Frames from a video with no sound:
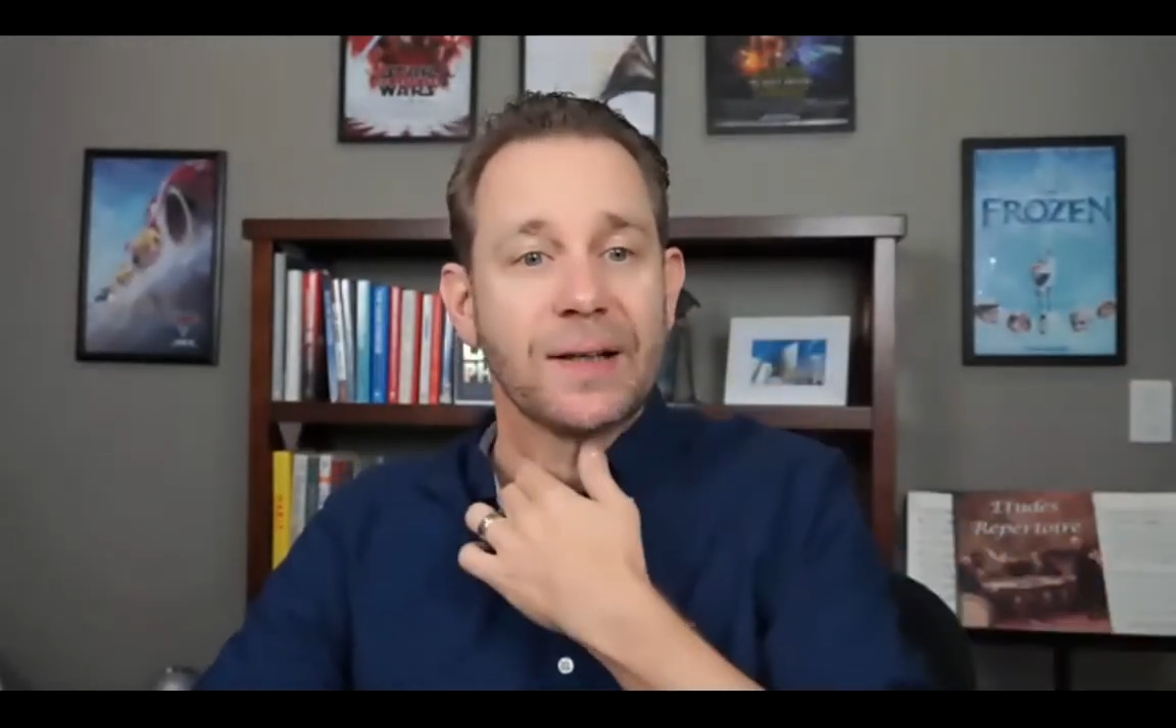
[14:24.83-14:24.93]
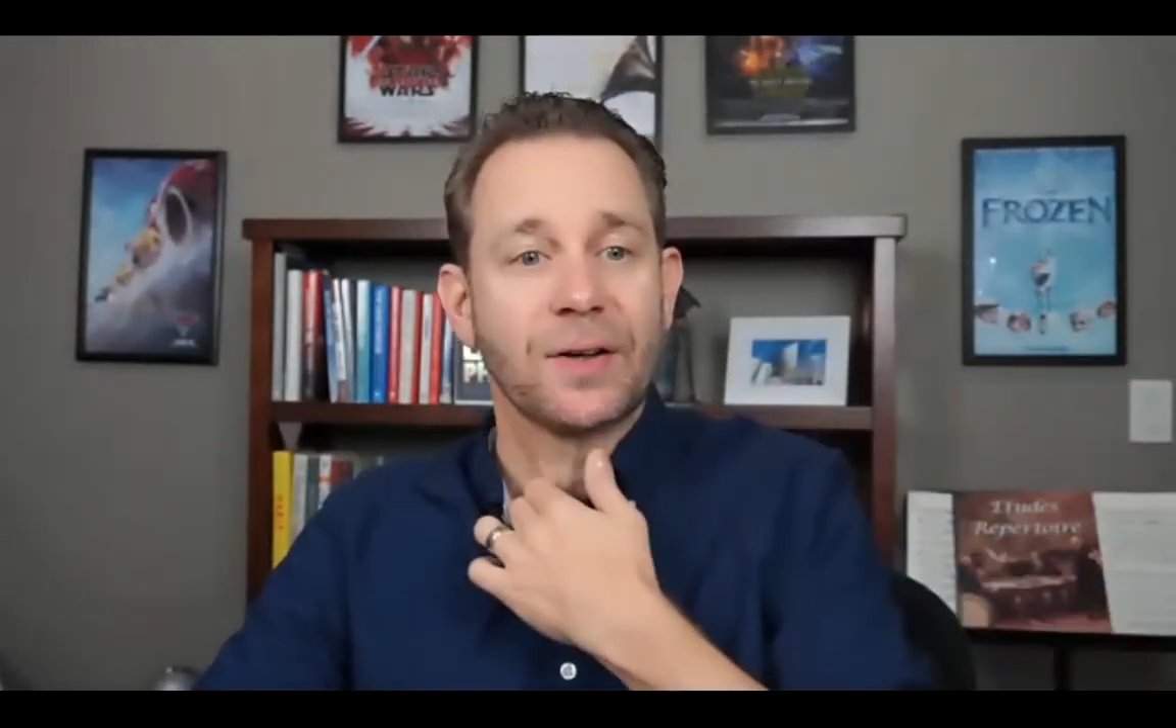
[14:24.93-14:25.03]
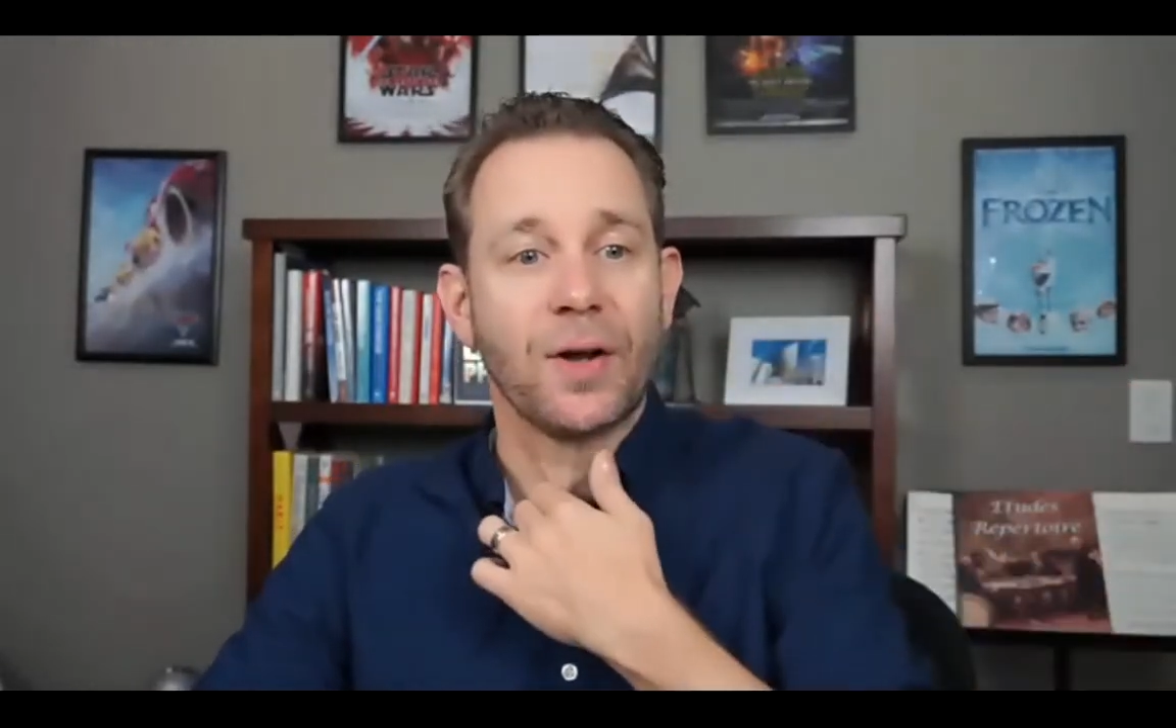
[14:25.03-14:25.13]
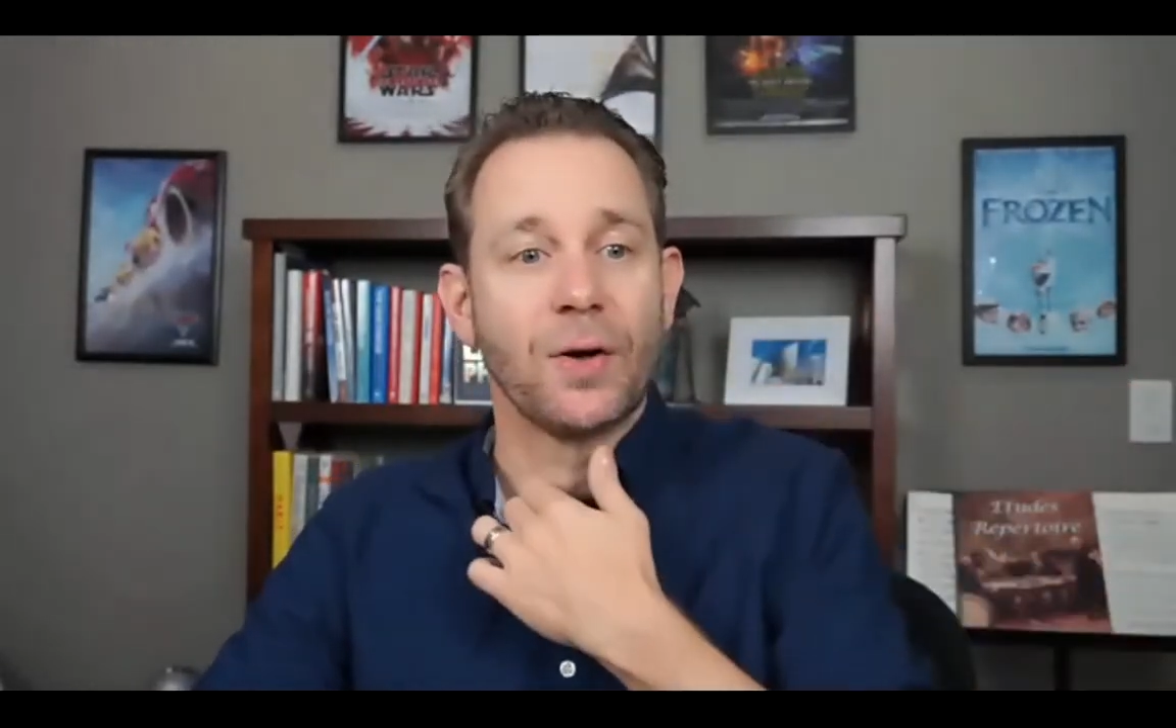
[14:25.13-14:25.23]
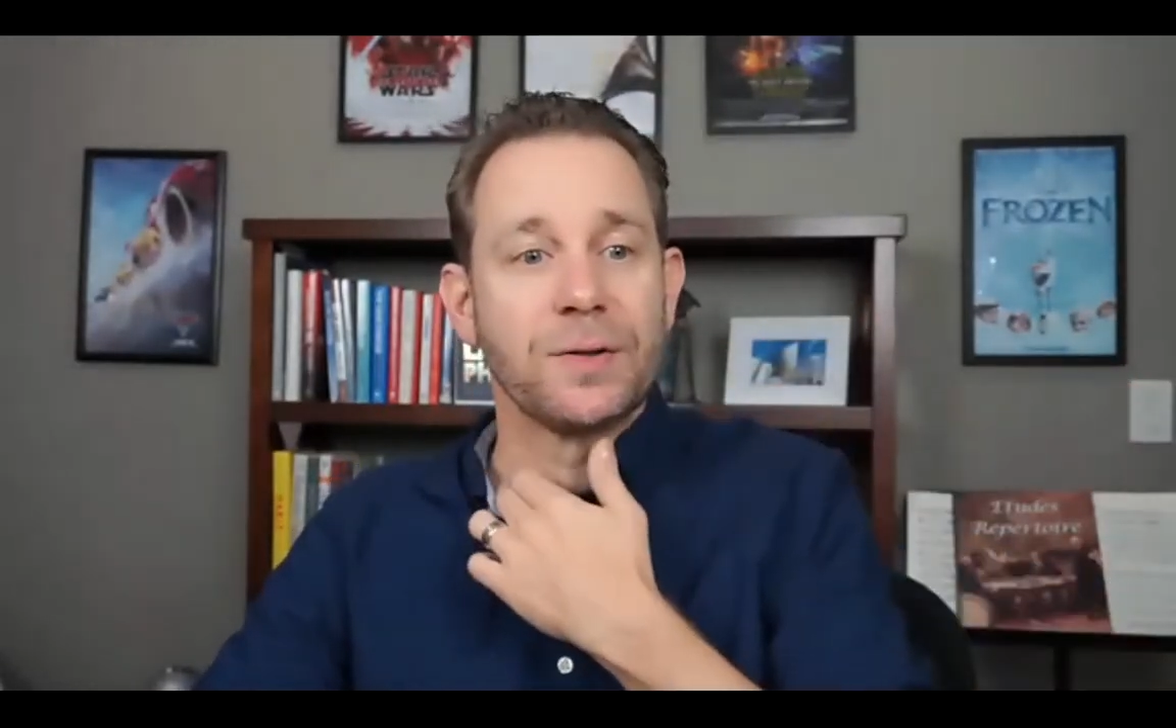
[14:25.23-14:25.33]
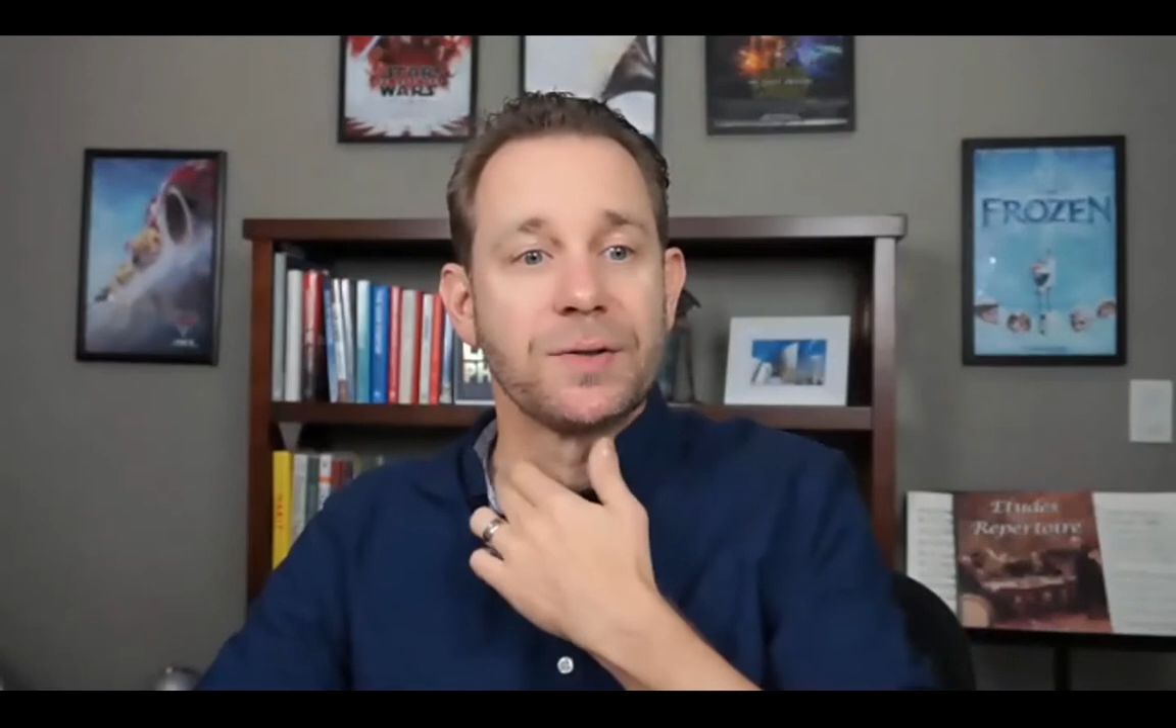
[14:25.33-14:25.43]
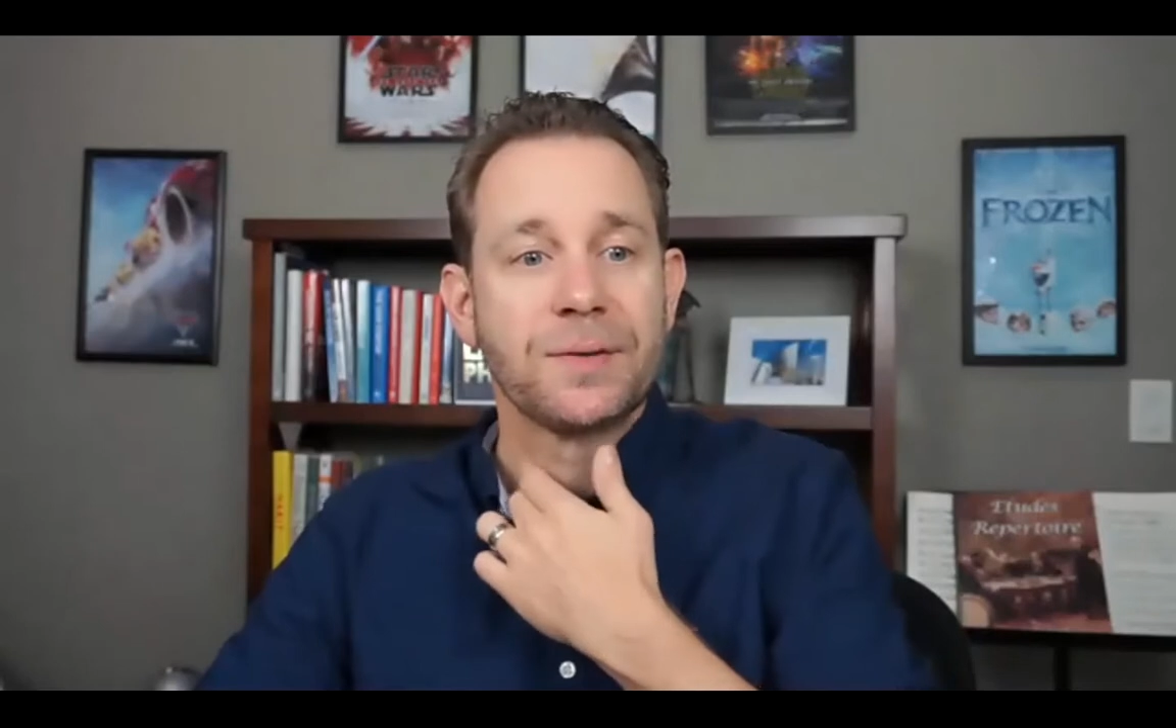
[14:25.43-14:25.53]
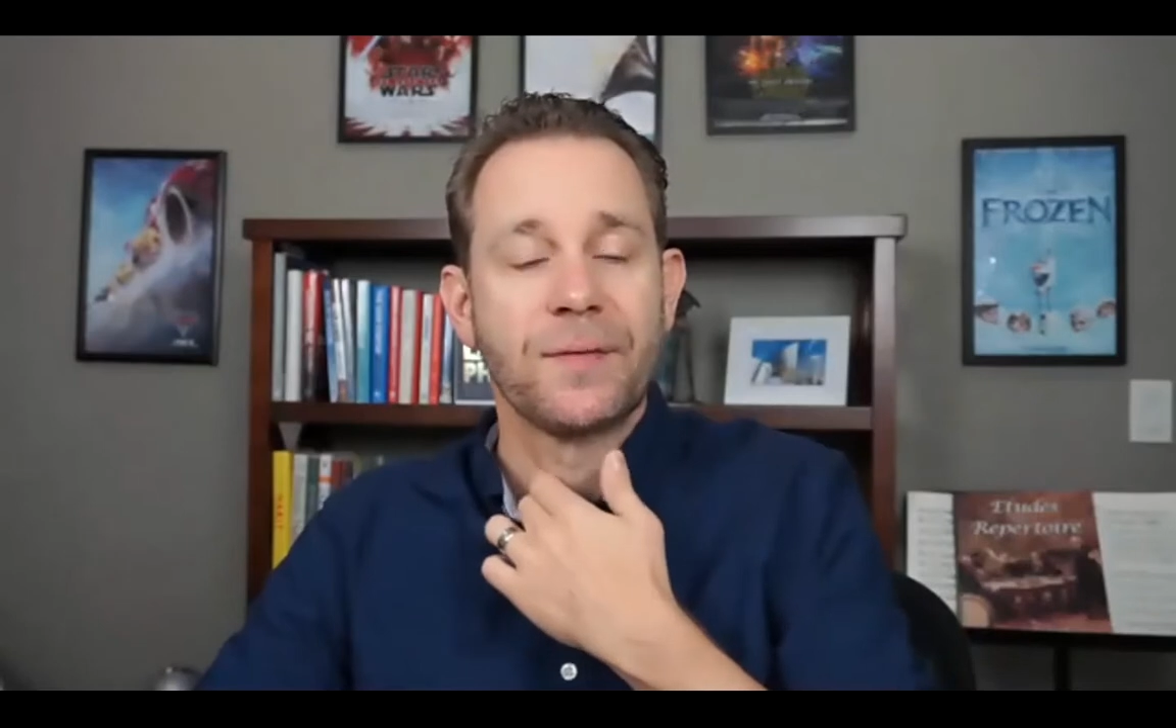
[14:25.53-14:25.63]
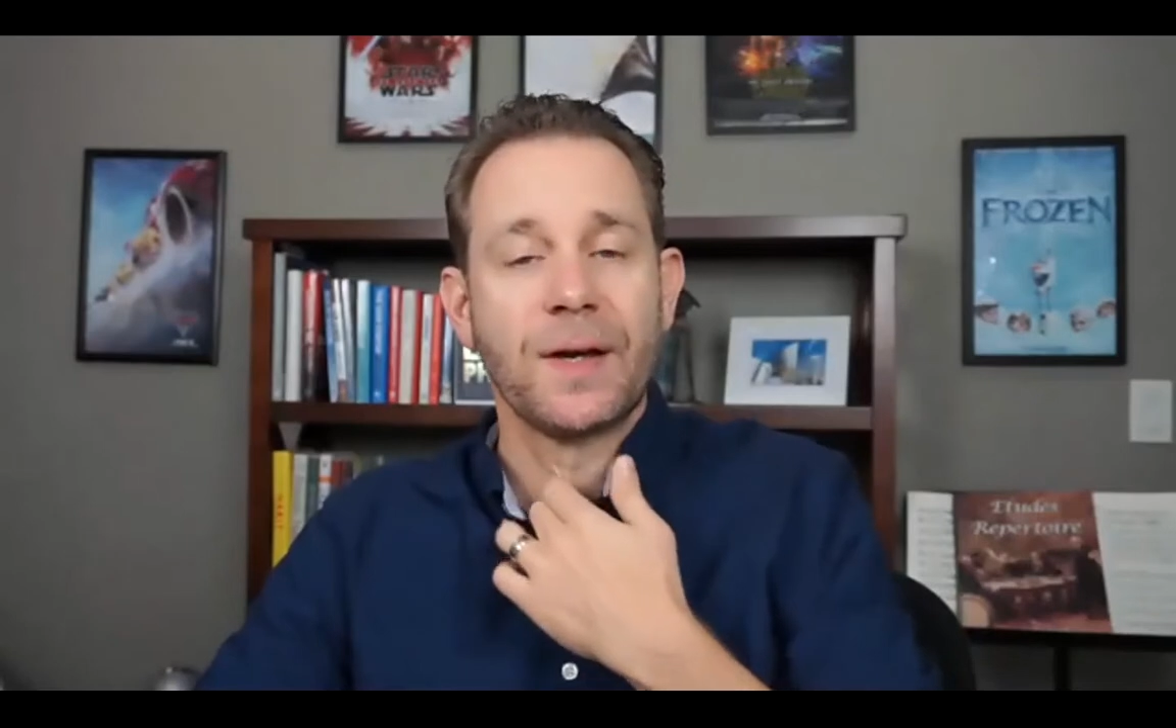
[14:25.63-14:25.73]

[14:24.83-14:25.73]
the notes.